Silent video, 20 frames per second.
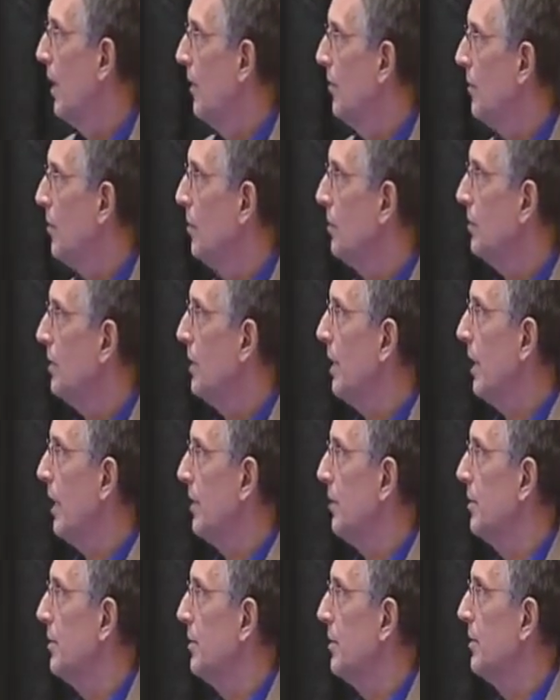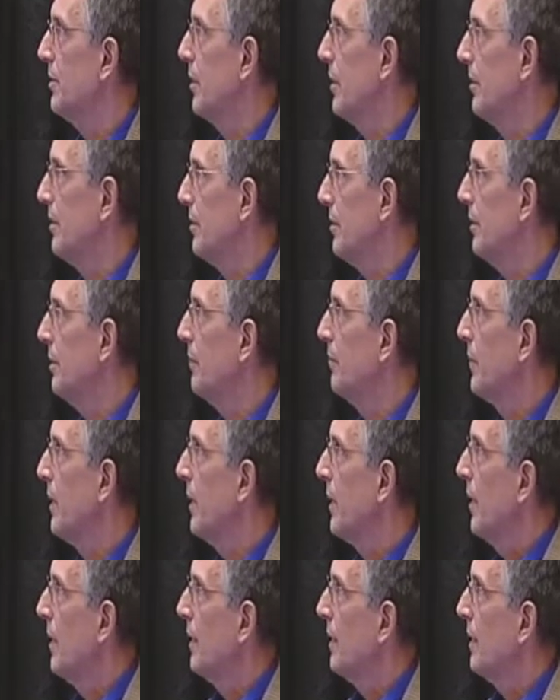Of course, the occupancy sensor.
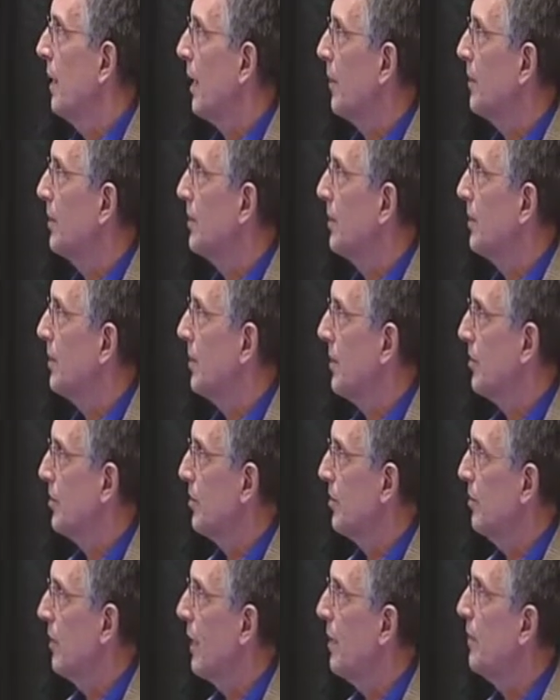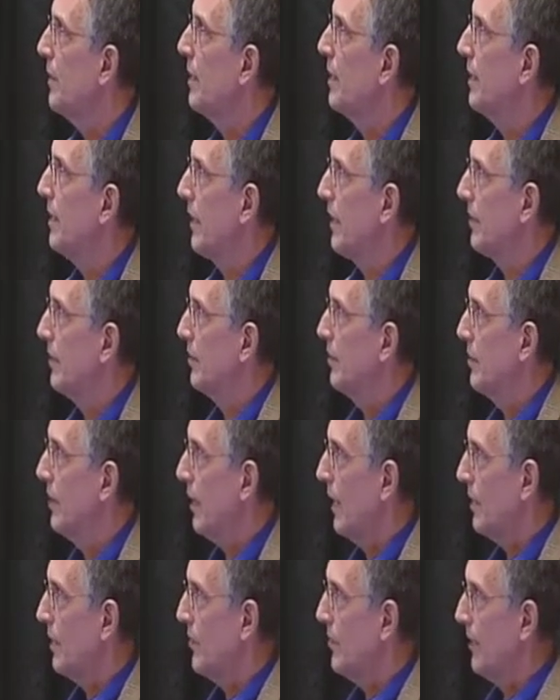The occupancy sensor may be connected to
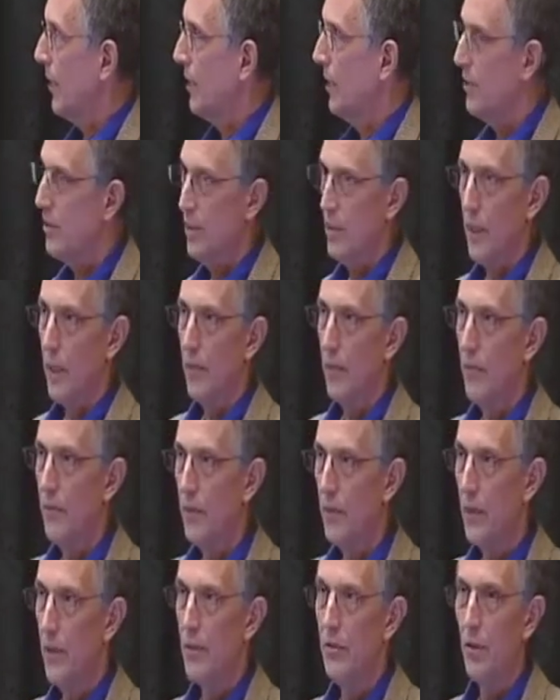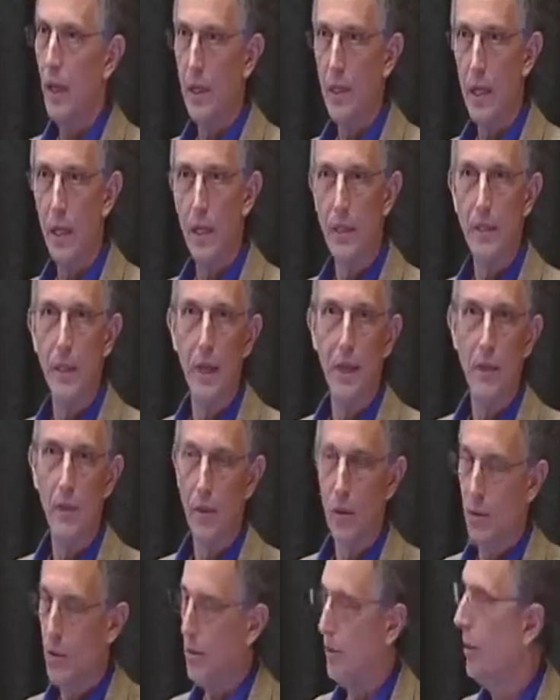the HVAC via dry contact
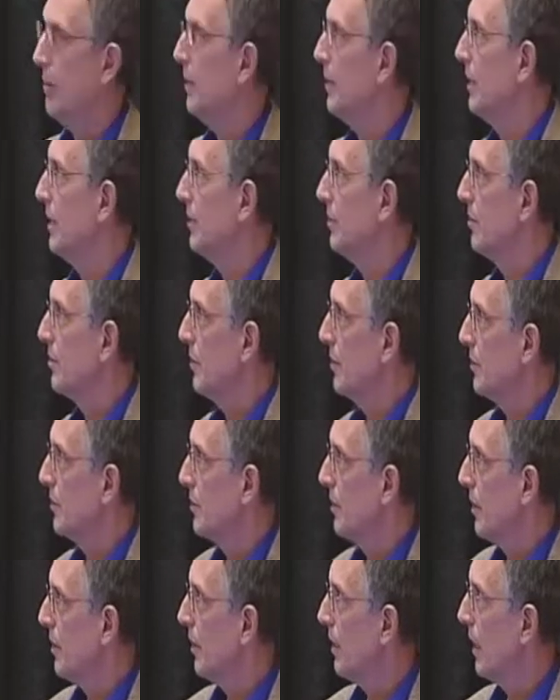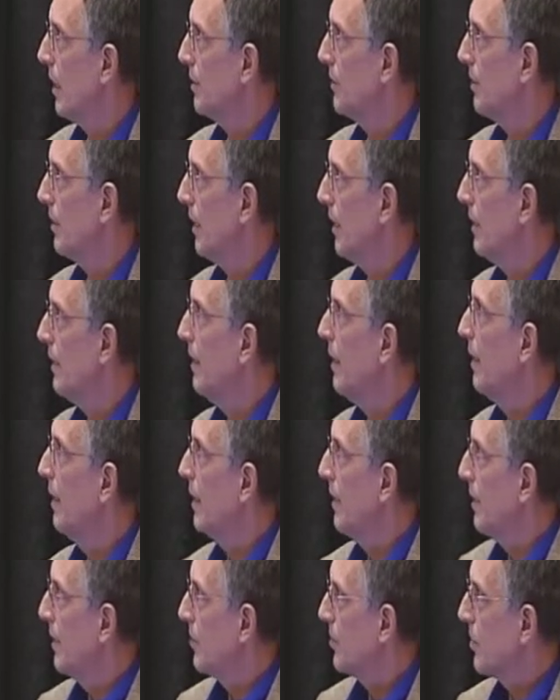closure. I mean, that's done a lot today.
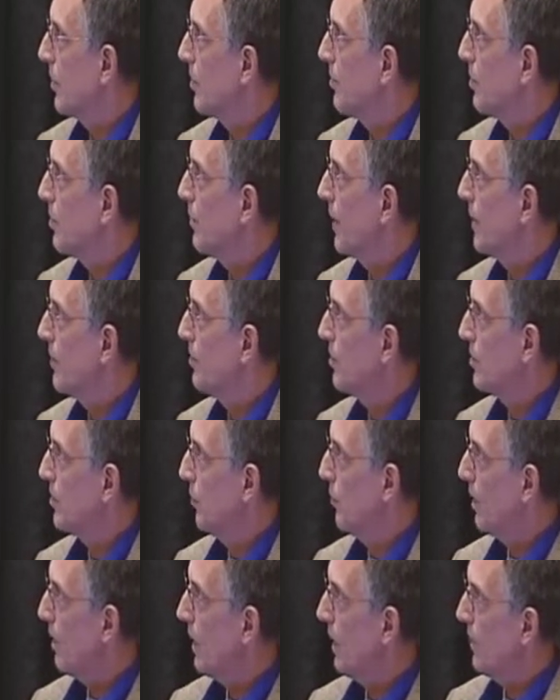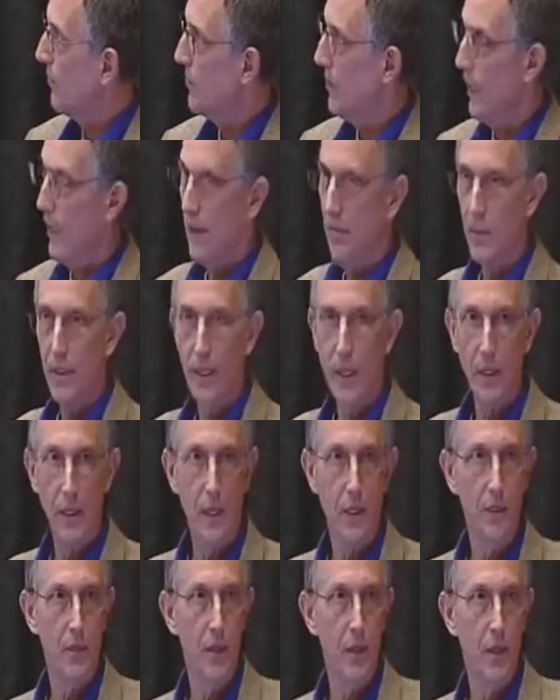Certain spaces will have to have the
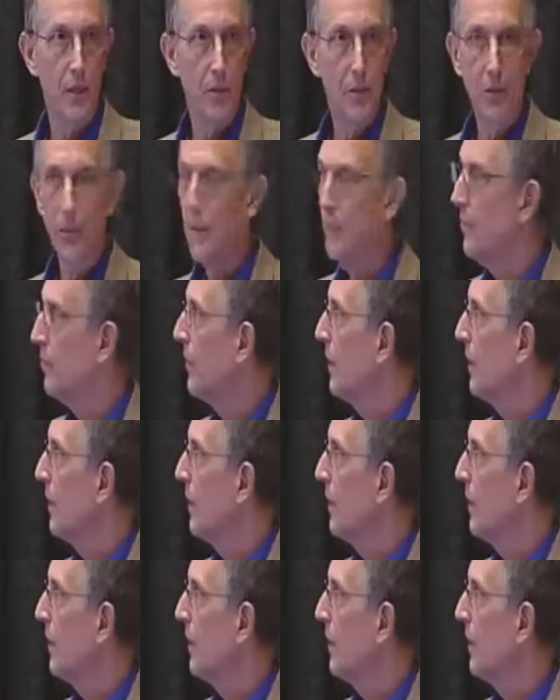daylight sensor.